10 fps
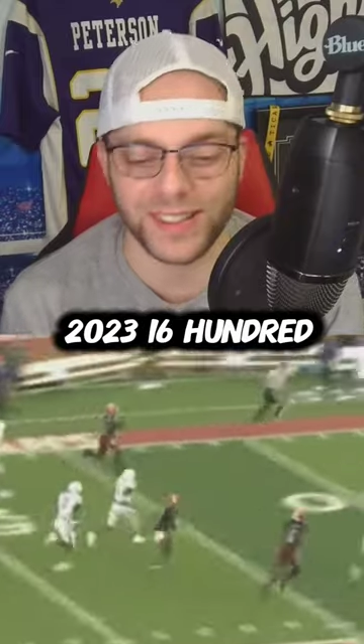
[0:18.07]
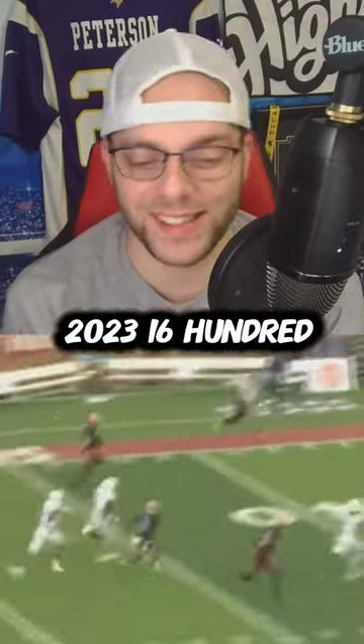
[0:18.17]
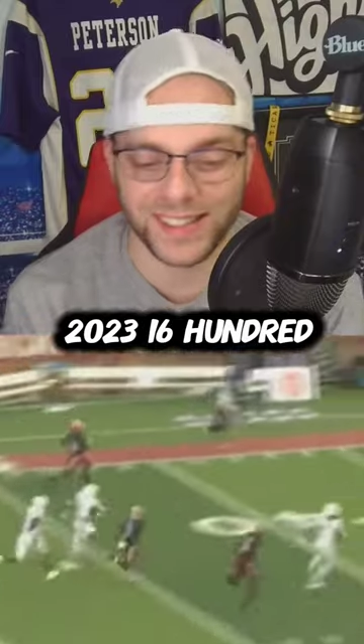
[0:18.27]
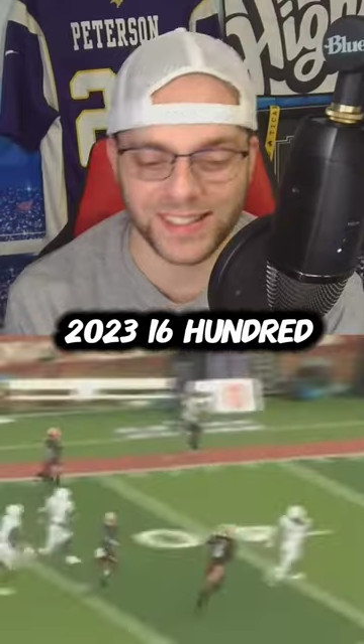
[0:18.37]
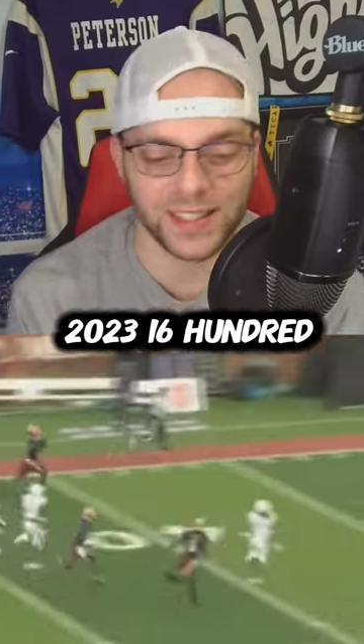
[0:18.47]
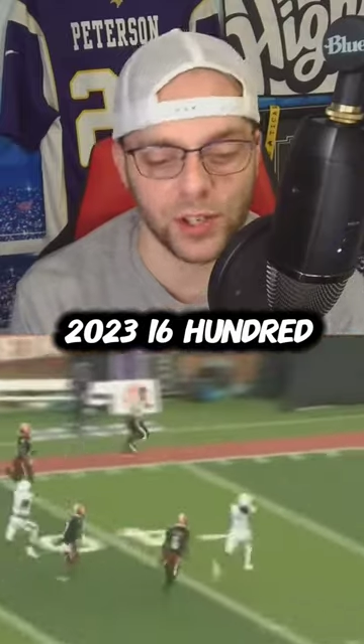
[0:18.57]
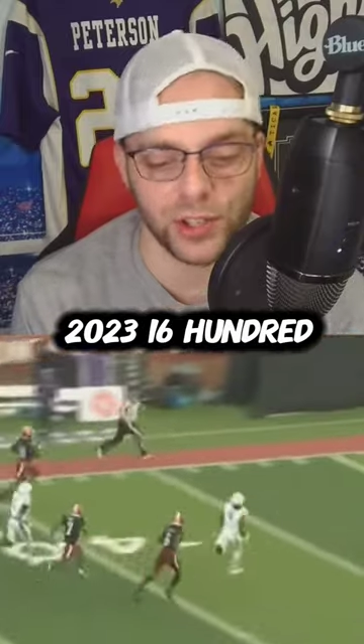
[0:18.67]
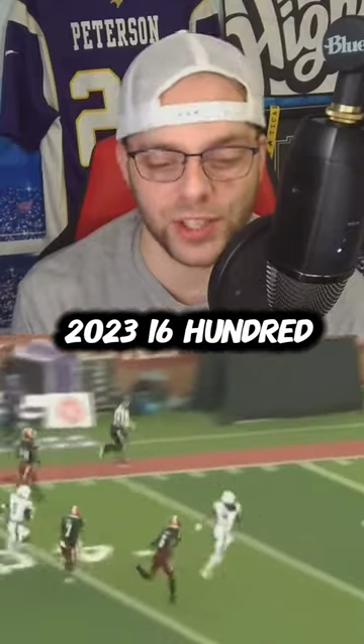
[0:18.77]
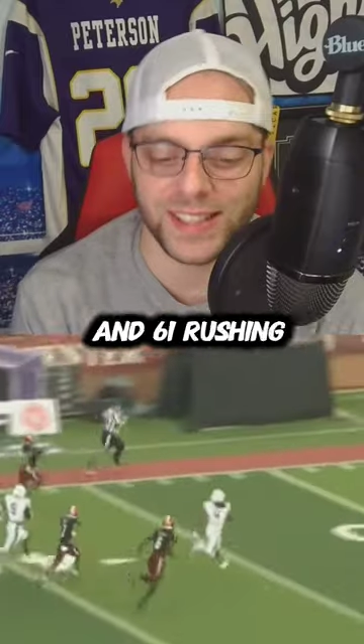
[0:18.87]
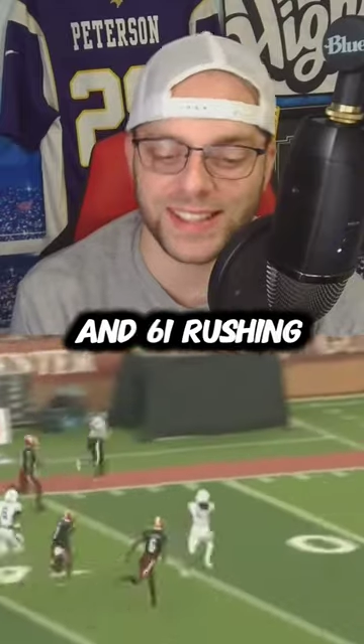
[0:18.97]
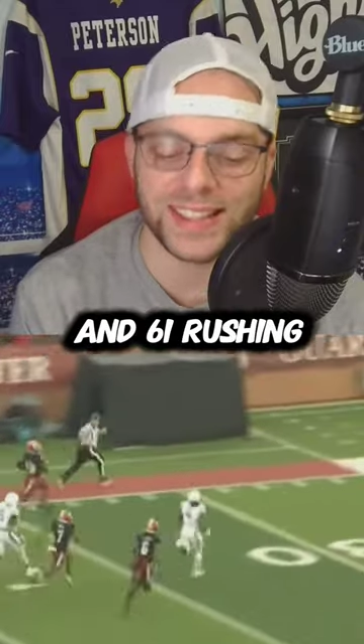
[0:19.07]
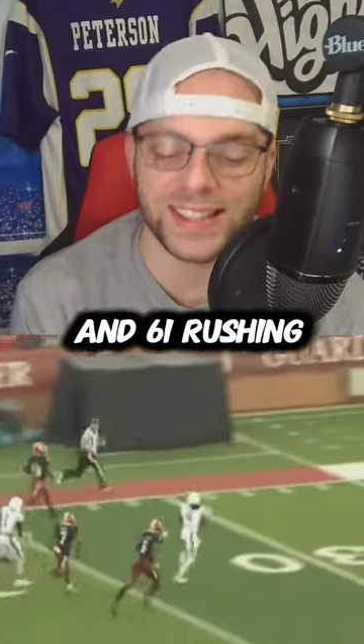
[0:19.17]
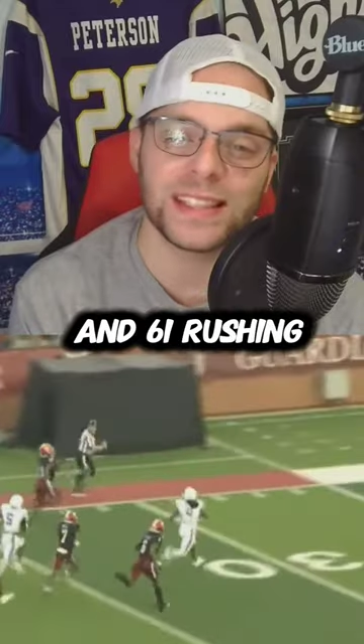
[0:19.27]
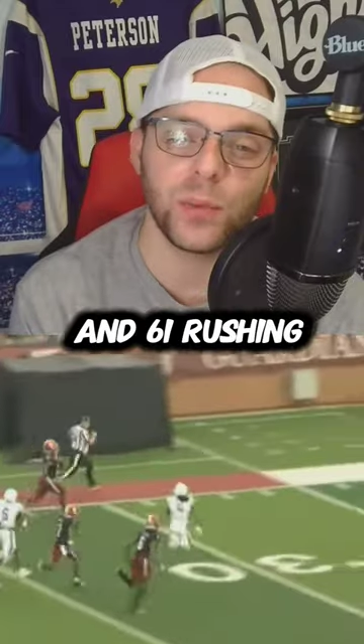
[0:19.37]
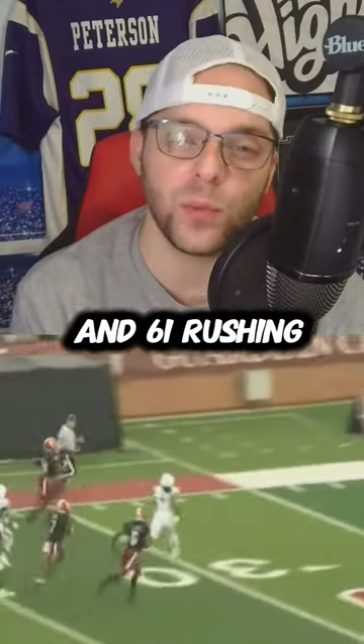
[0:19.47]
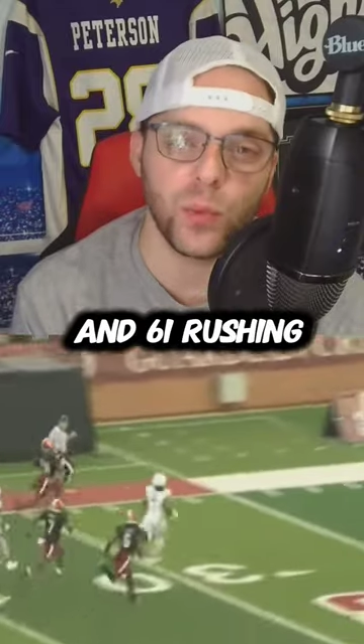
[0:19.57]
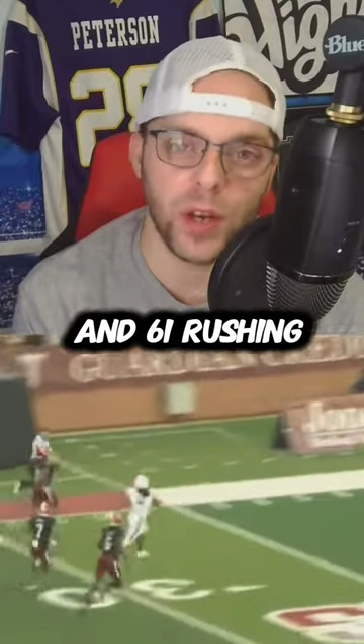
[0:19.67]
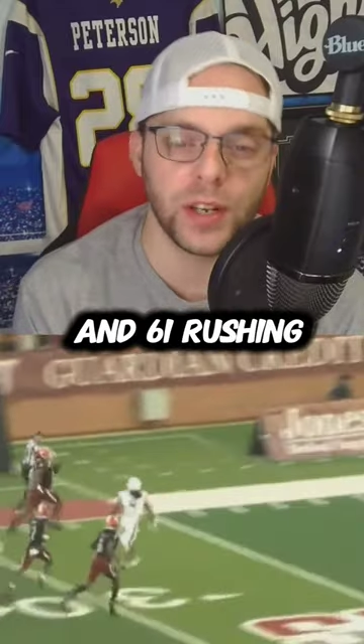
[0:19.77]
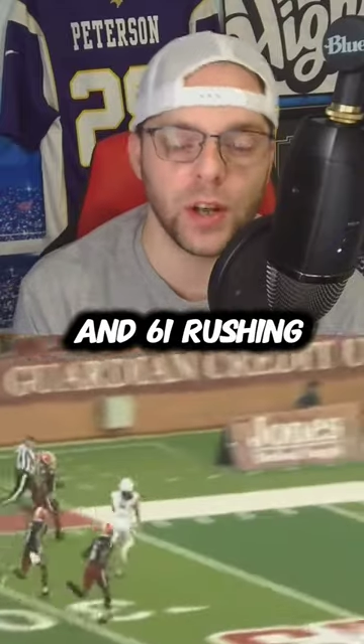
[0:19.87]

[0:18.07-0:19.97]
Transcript: 1,661